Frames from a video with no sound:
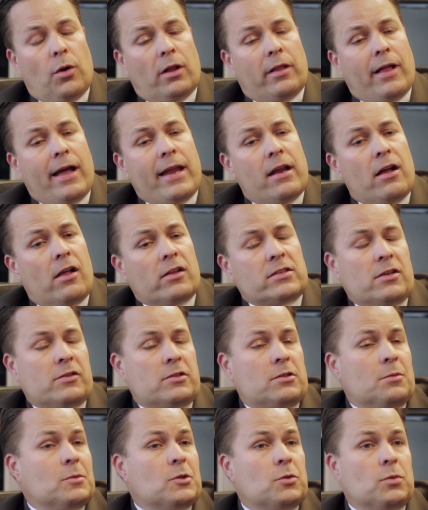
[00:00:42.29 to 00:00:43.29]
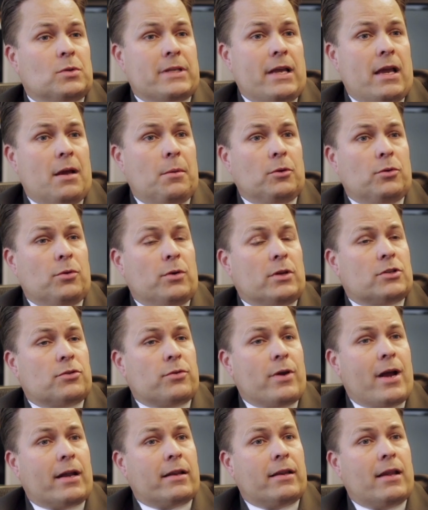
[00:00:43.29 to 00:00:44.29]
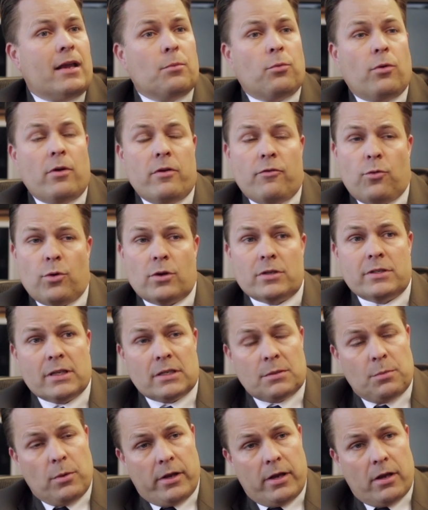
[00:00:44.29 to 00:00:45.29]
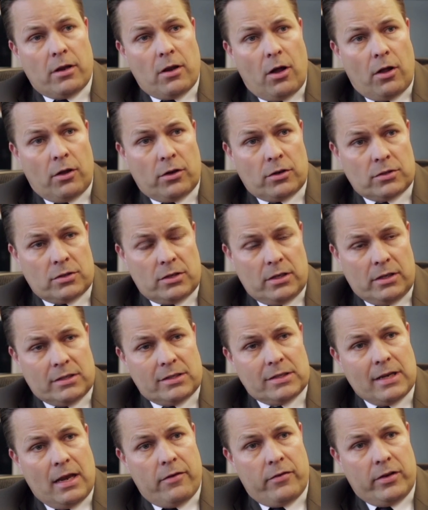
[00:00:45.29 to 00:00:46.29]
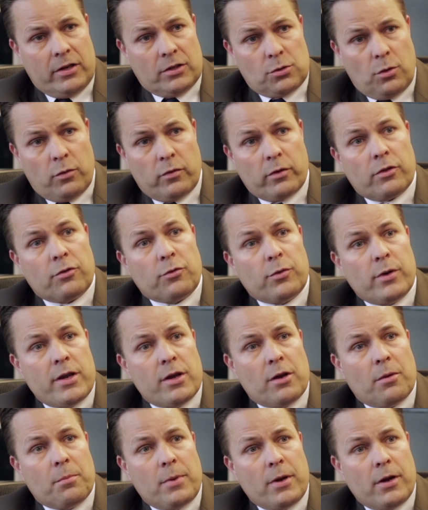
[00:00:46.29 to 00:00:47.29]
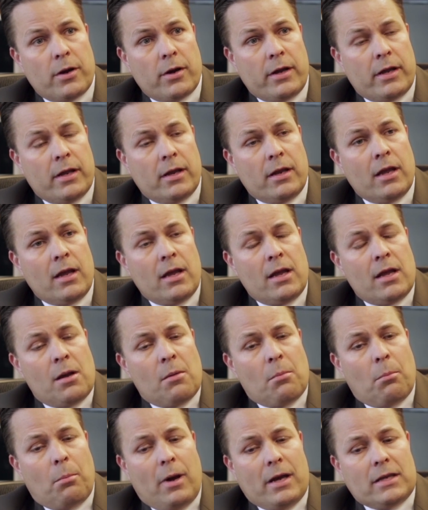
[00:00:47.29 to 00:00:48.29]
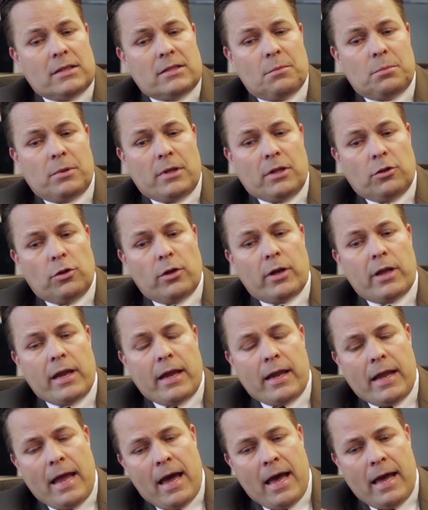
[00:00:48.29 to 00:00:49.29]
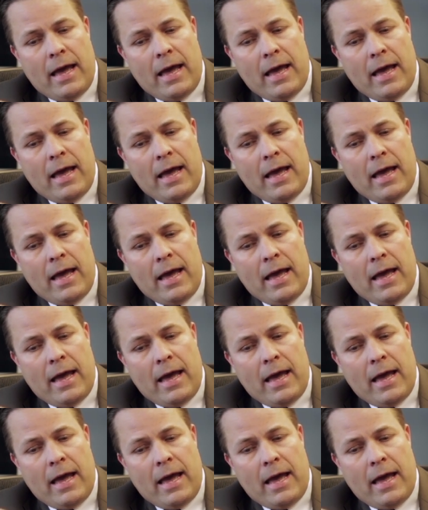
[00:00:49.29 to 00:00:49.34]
Allina Health Systems was able to extract $10.46 million in savings over a three-year period by simply looking